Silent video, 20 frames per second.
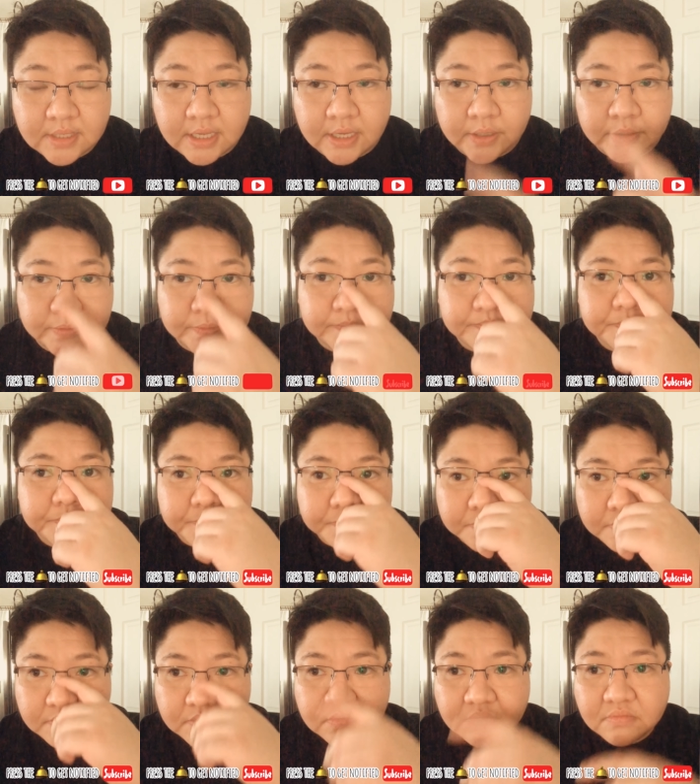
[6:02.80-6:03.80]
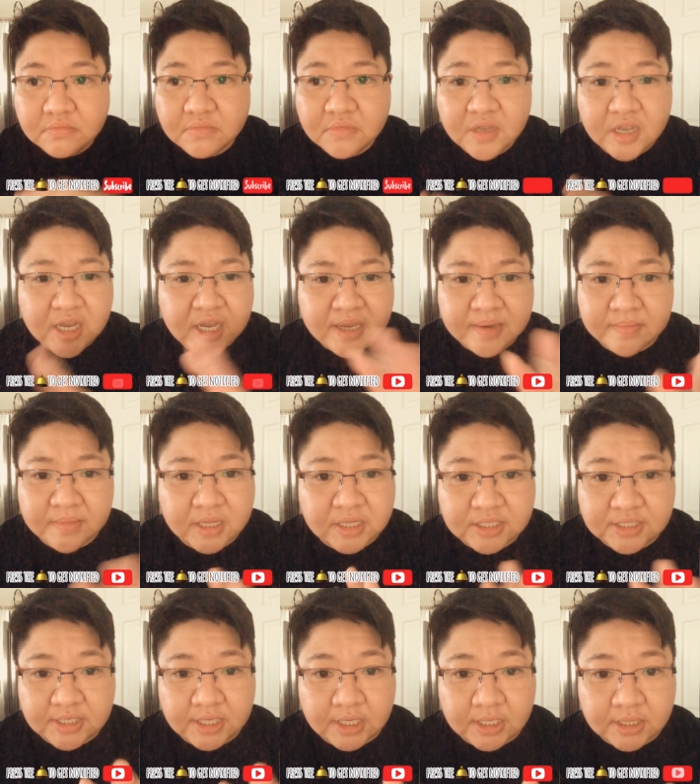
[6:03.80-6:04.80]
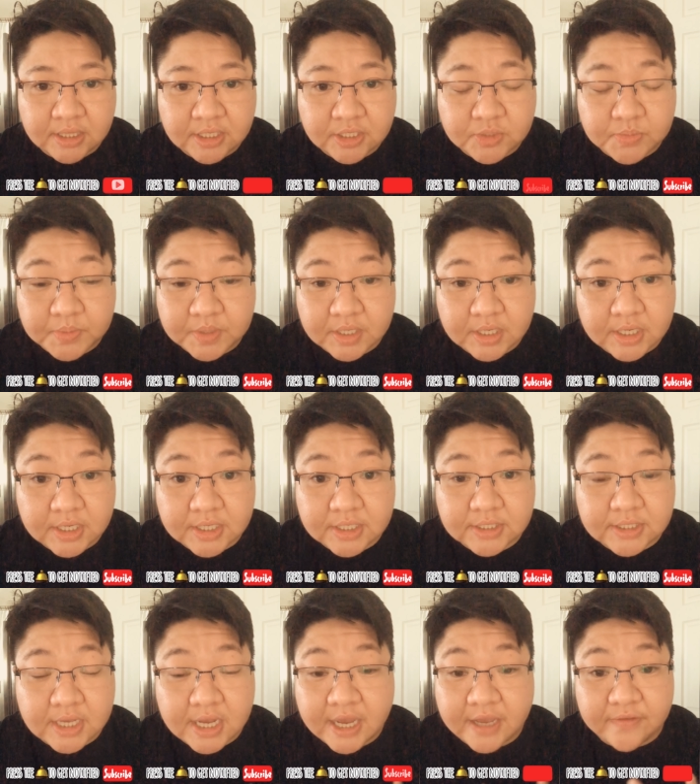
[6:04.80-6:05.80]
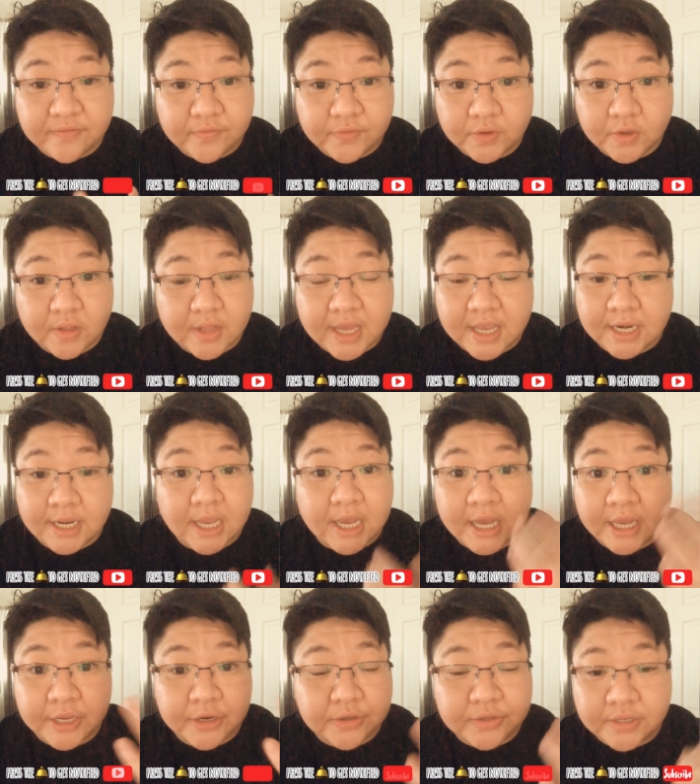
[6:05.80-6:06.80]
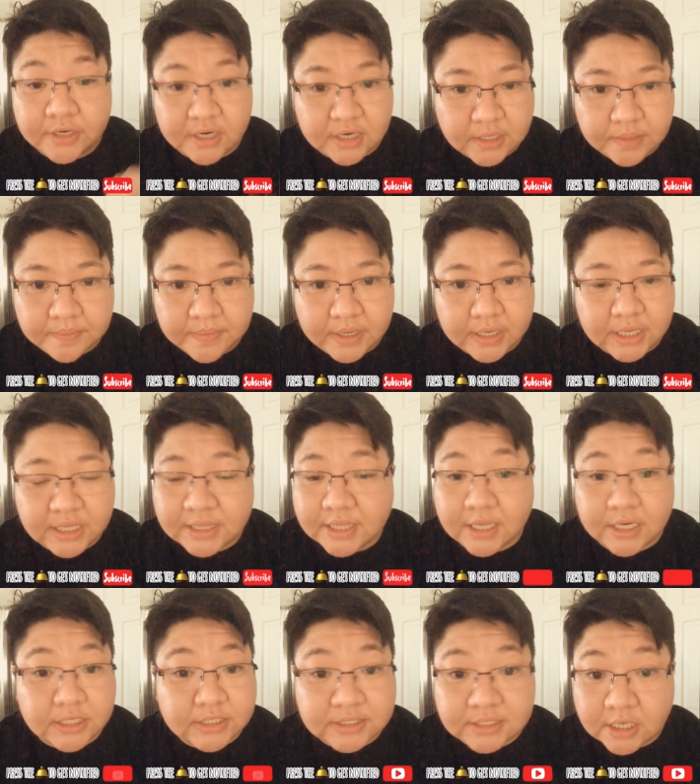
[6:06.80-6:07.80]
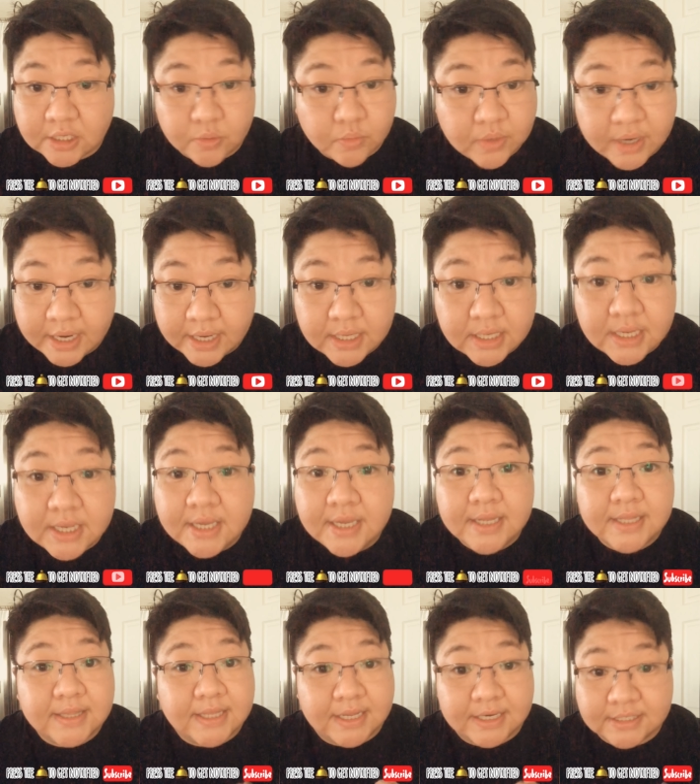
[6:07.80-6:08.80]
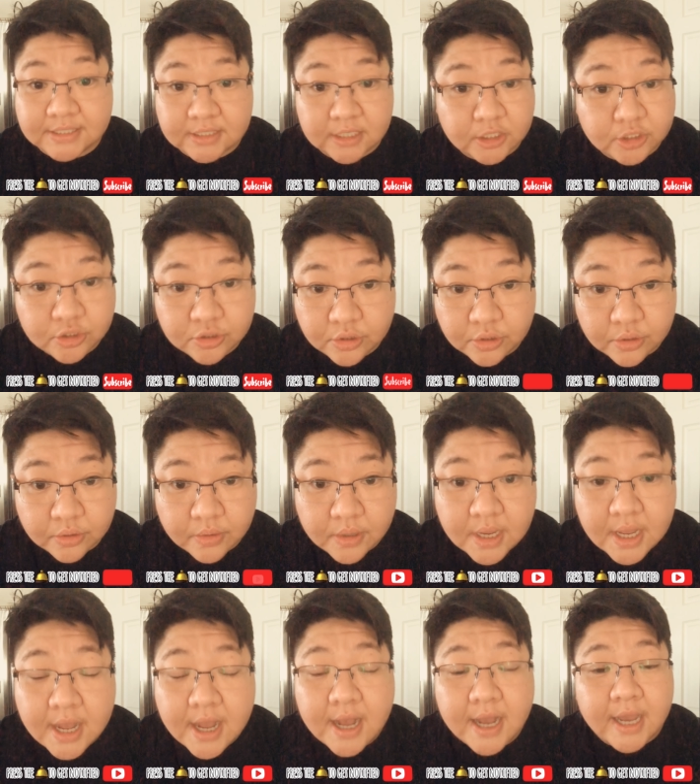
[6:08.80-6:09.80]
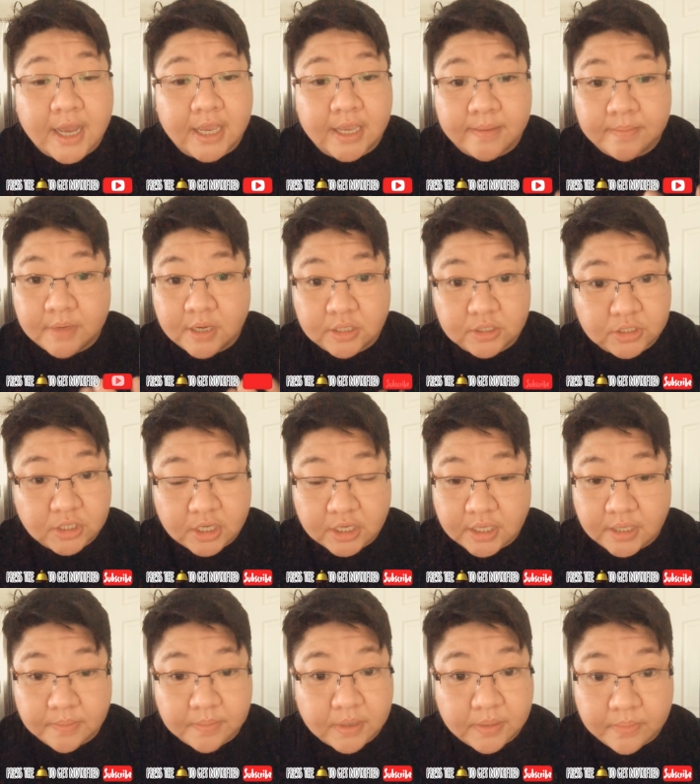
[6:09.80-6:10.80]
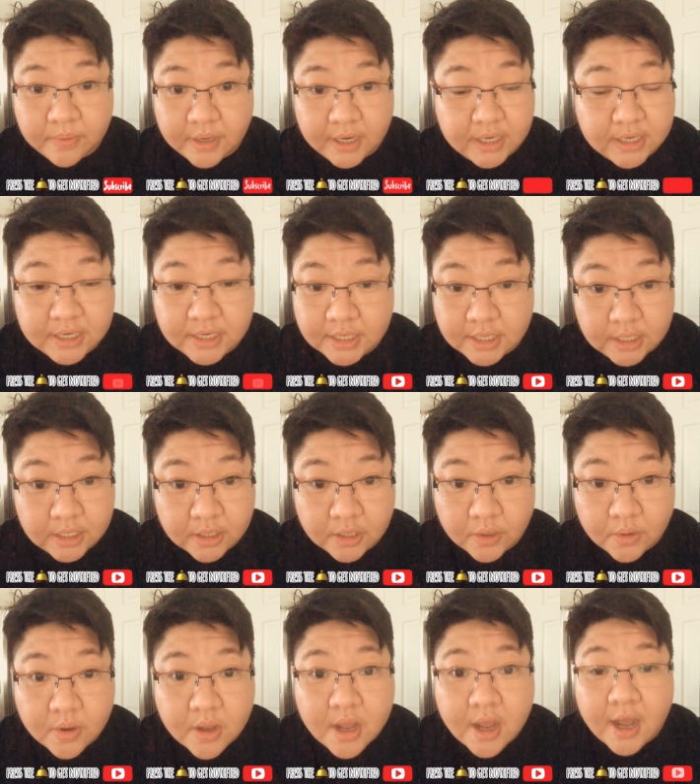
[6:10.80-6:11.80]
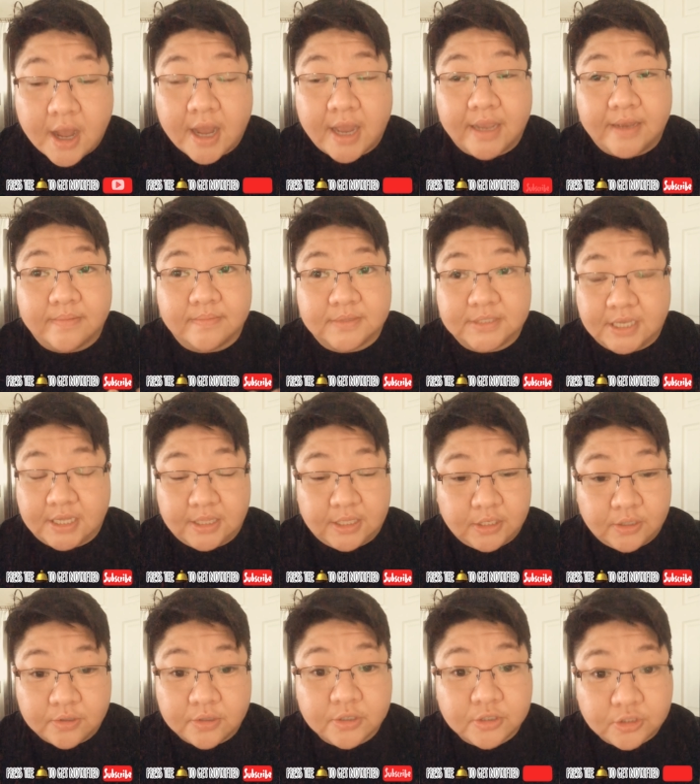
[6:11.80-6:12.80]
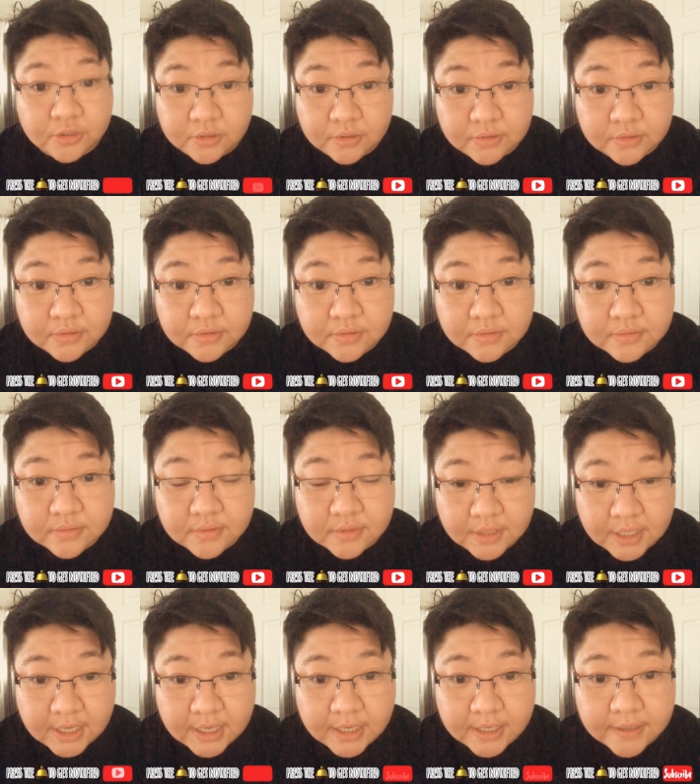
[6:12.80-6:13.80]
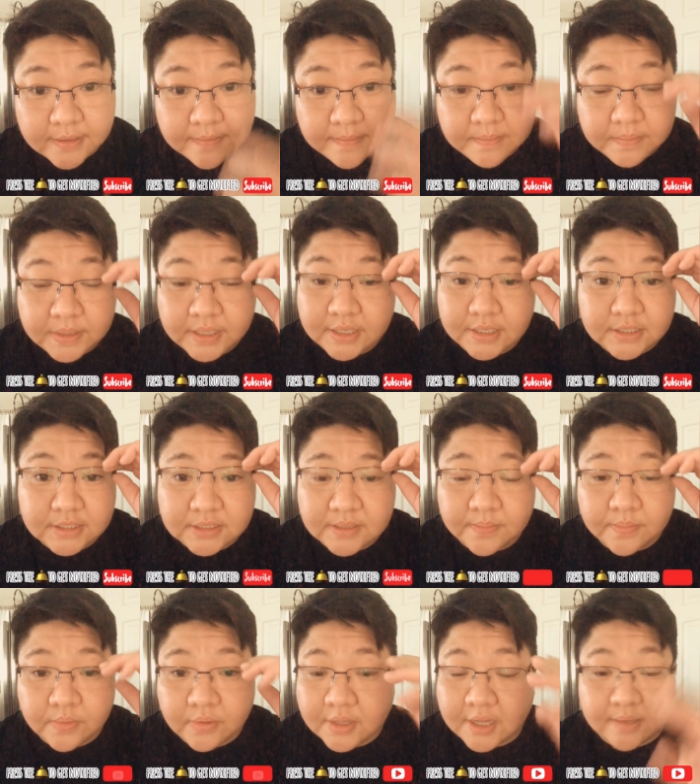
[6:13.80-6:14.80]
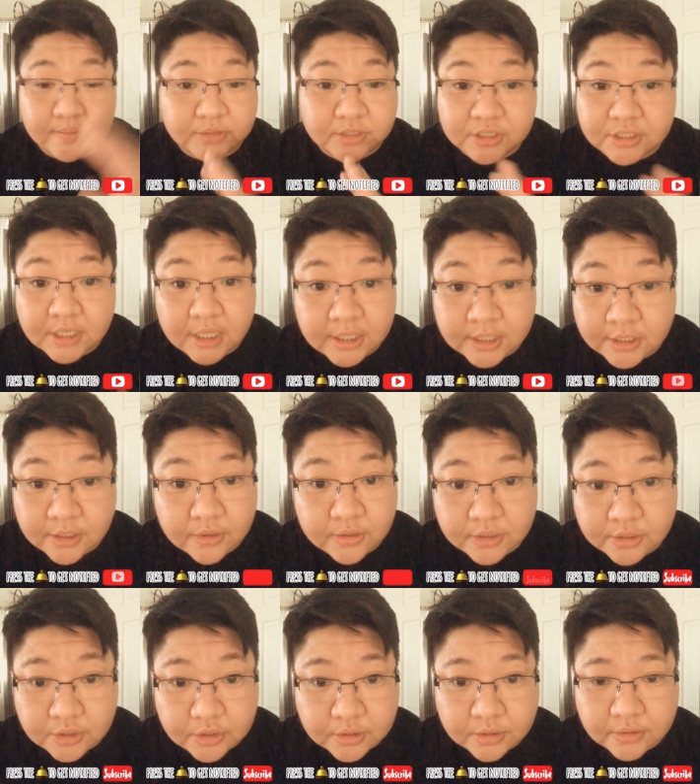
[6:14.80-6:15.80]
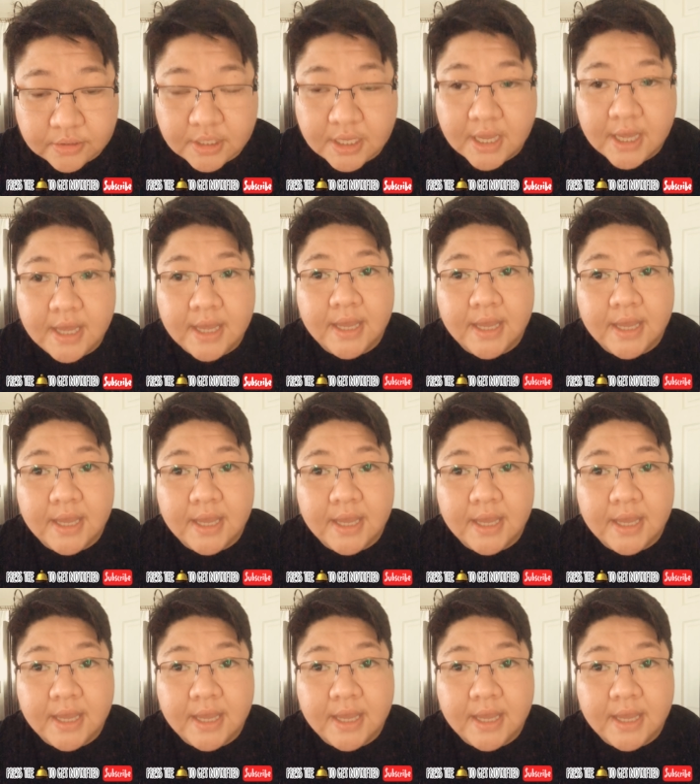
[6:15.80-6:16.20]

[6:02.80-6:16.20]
Now, I'm not saying this because I feel any higher than anybody. That is not right. That is not true. I am not talking by pride and ego. I am telling you the truth, okay? Plain and simple. I'm just telling you the truth.